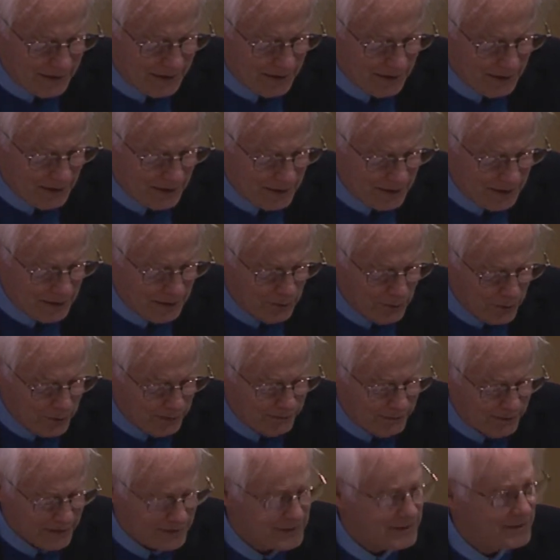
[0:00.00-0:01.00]
are
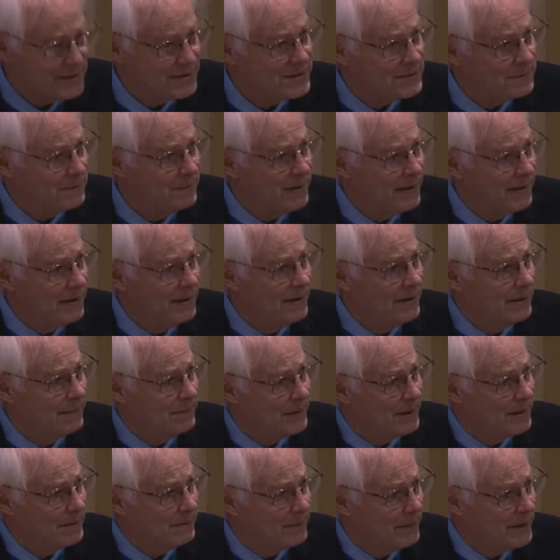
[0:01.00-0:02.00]
equivalencies made
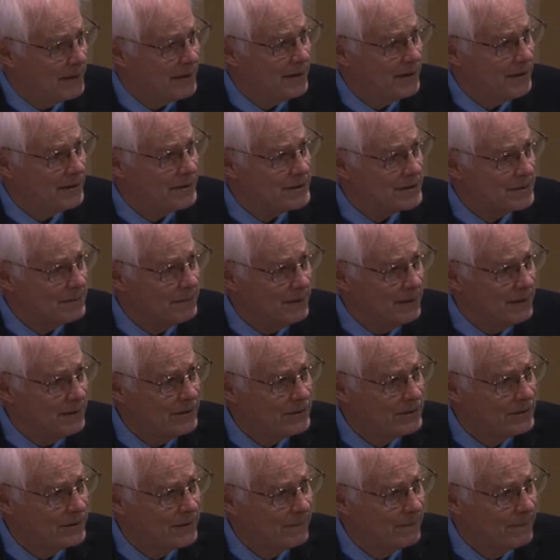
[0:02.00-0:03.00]
about money and
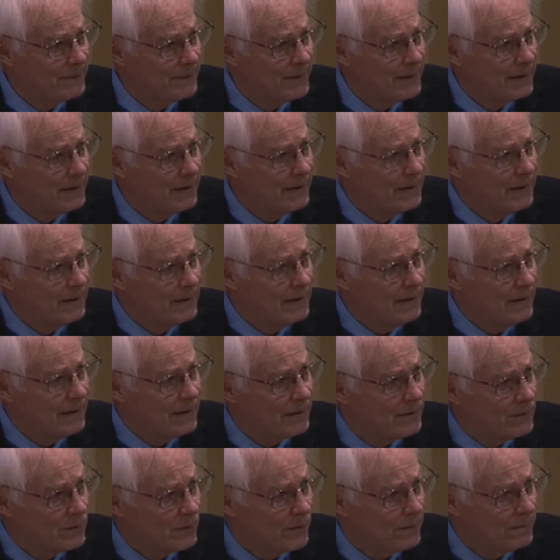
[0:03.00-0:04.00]
speech and
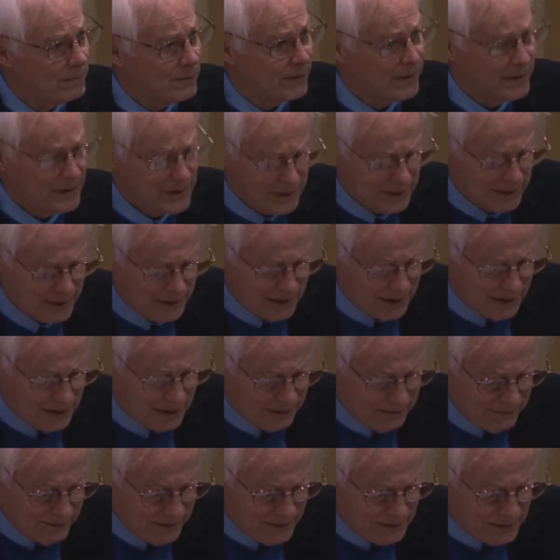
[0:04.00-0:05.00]
corporation and
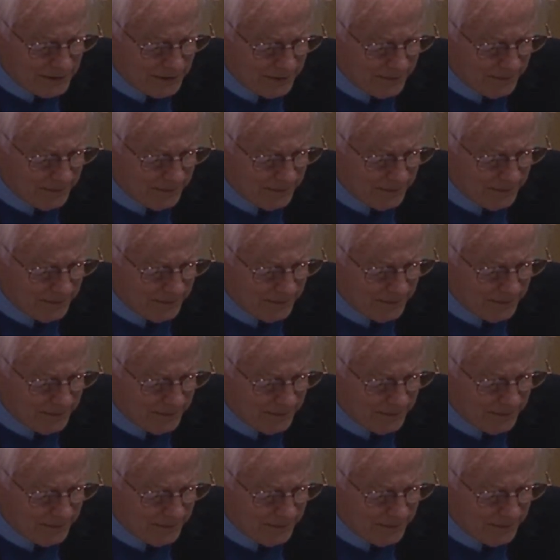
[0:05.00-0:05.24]
individual.